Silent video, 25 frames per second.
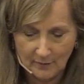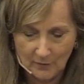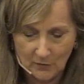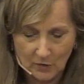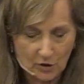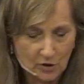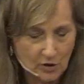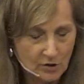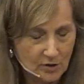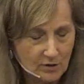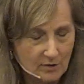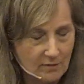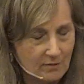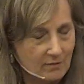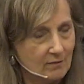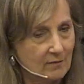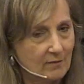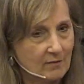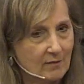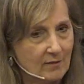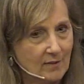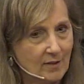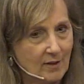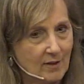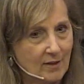just
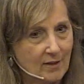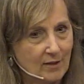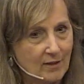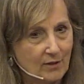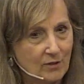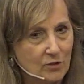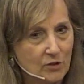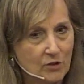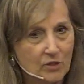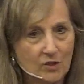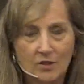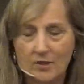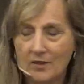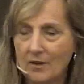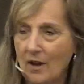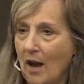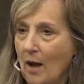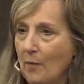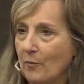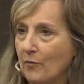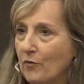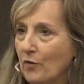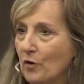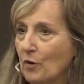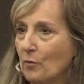
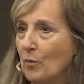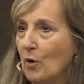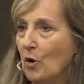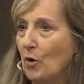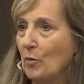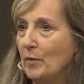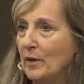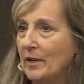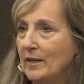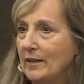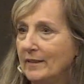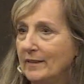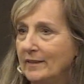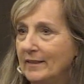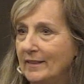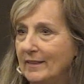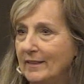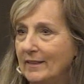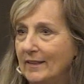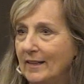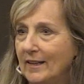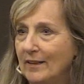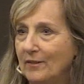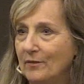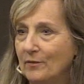stop for a moment,
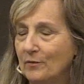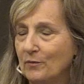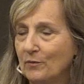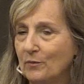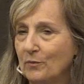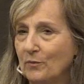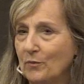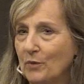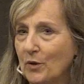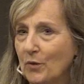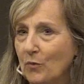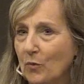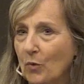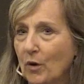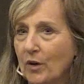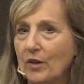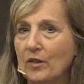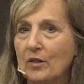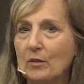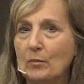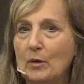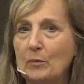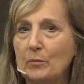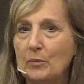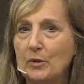and with one of
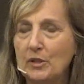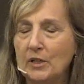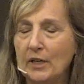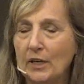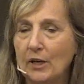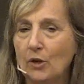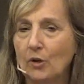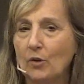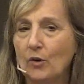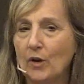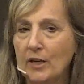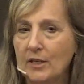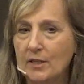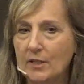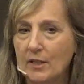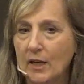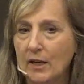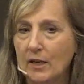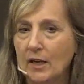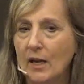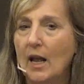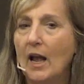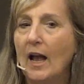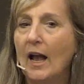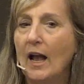them in particular, I said,
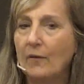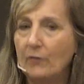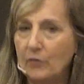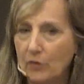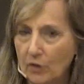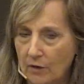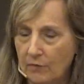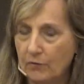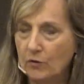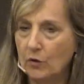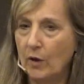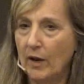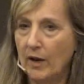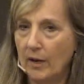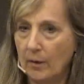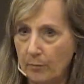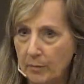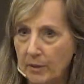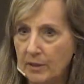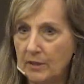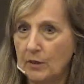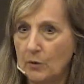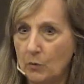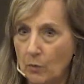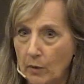have you had a
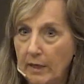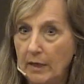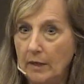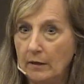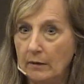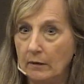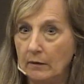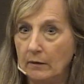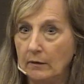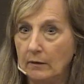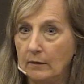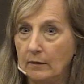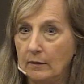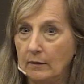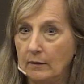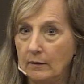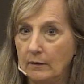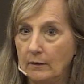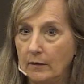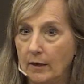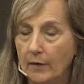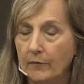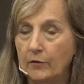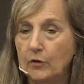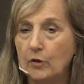busy week?
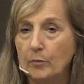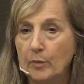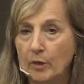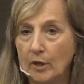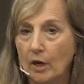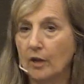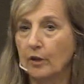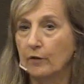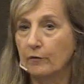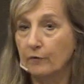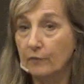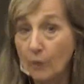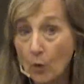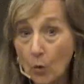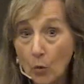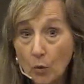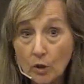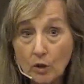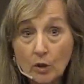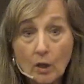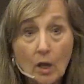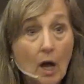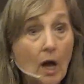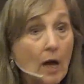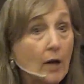Have you been on the phone
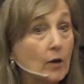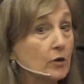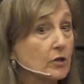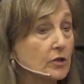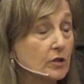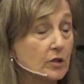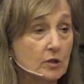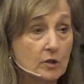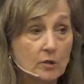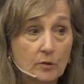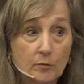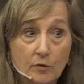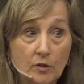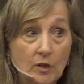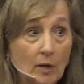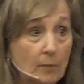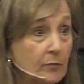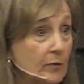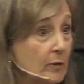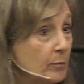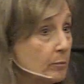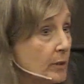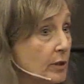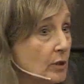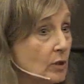a lot, or has
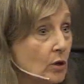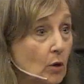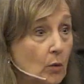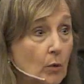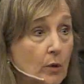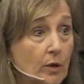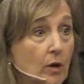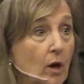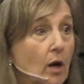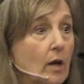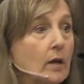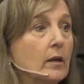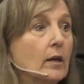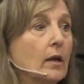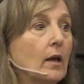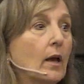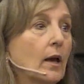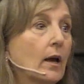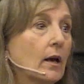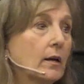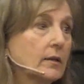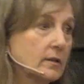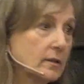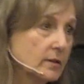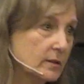something been going on?
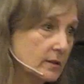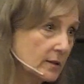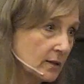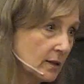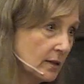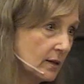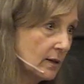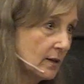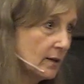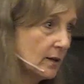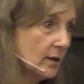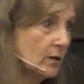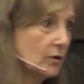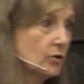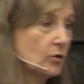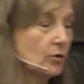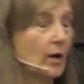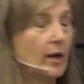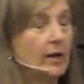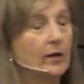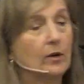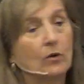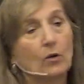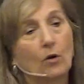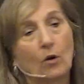Yes.
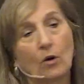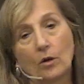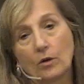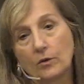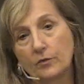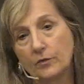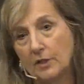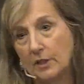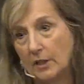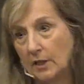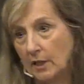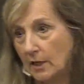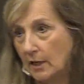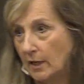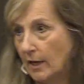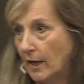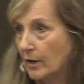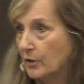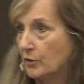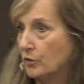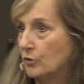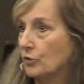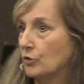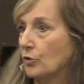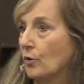Trying to call
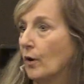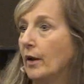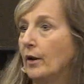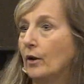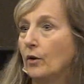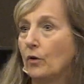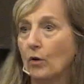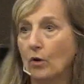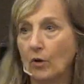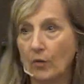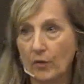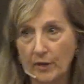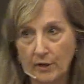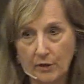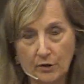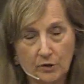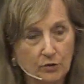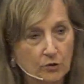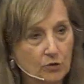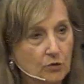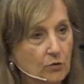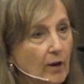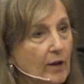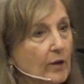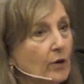DES, or trying to call this,
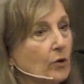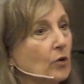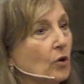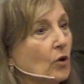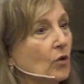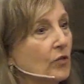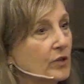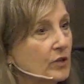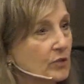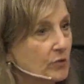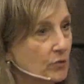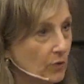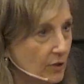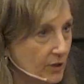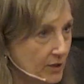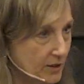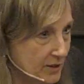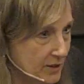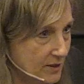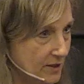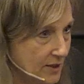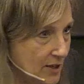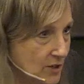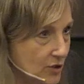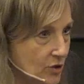or trying to call this
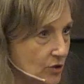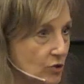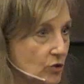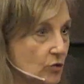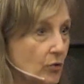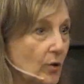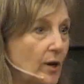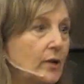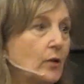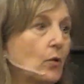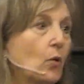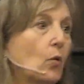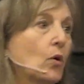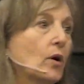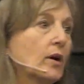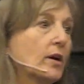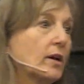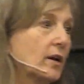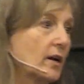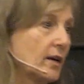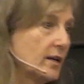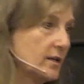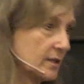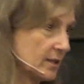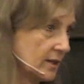organization, trying to
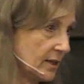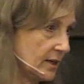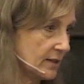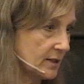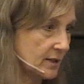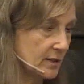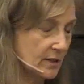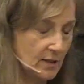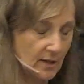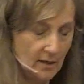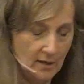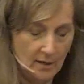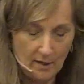organize this.